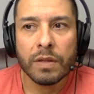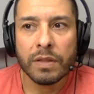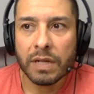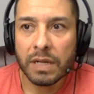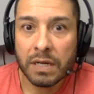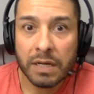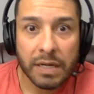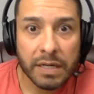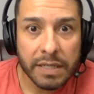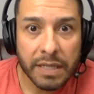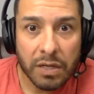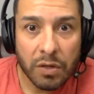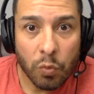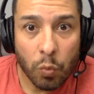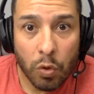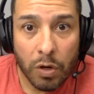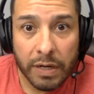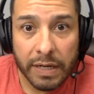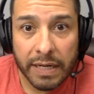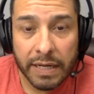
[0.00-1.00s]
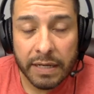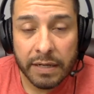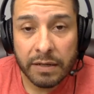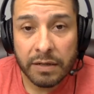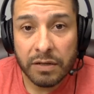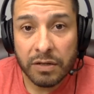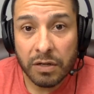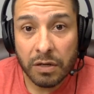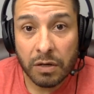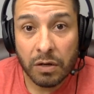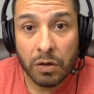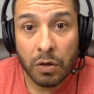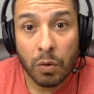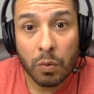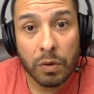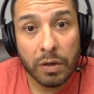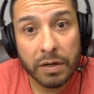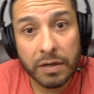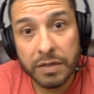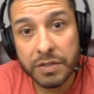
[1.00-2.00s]
the clinic that you work in, your
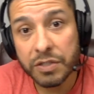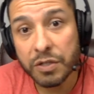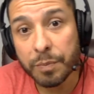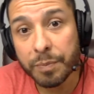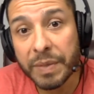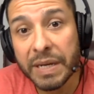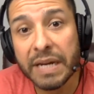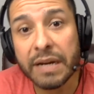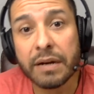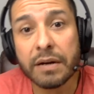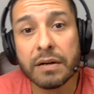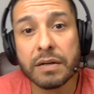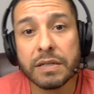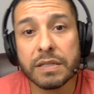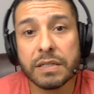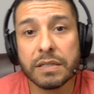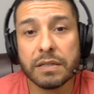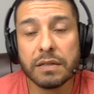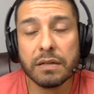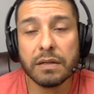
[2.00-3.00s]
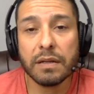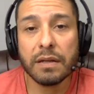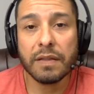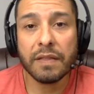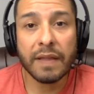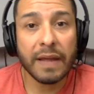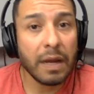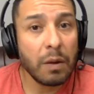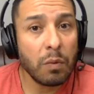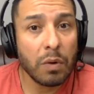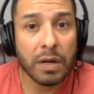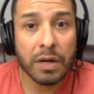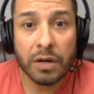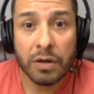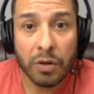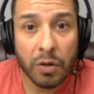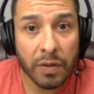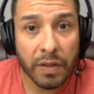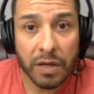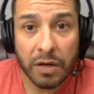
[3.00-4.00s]
coworkers, your peers, they want to
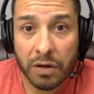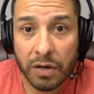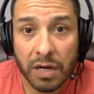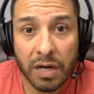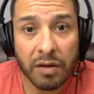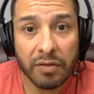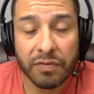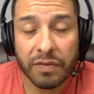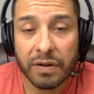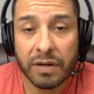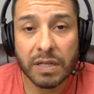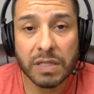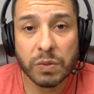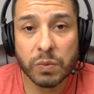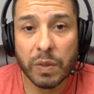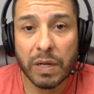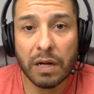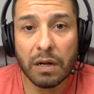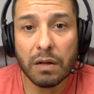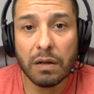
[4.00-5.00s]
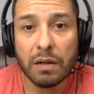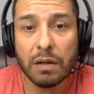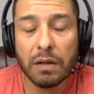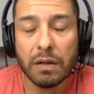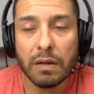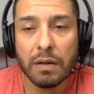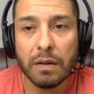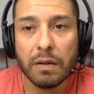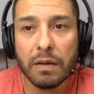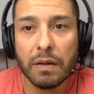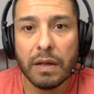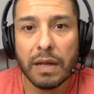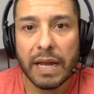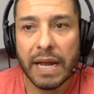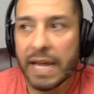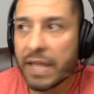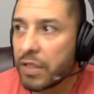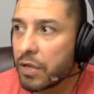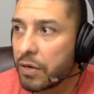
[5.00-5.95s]
know that you're confident as well. And